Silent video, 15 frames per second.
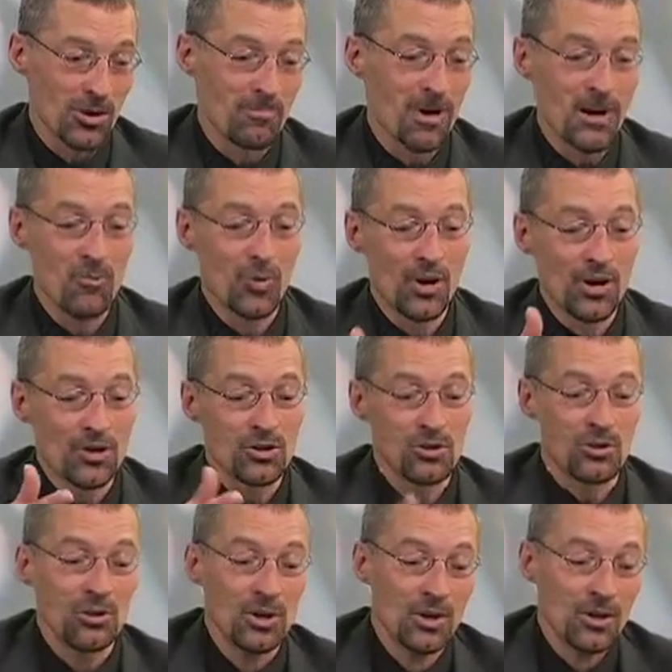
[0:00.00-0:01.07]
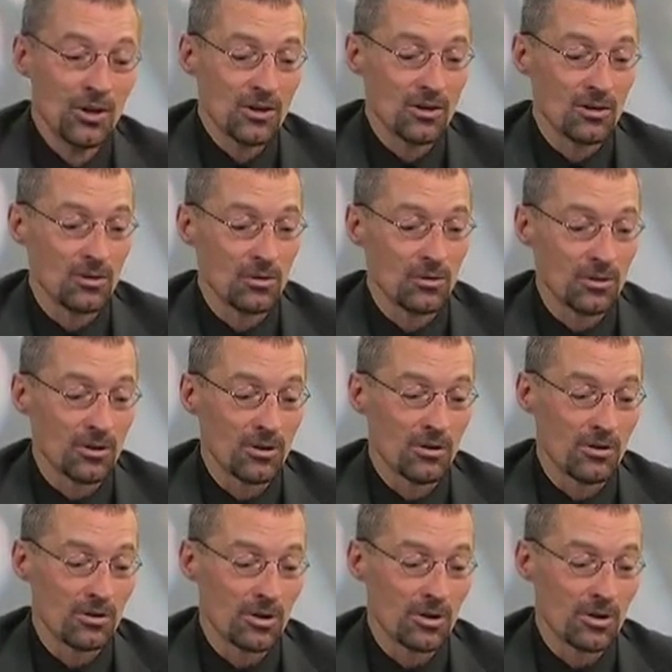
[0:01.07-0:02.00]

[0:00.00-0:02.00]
And my word to To, you know,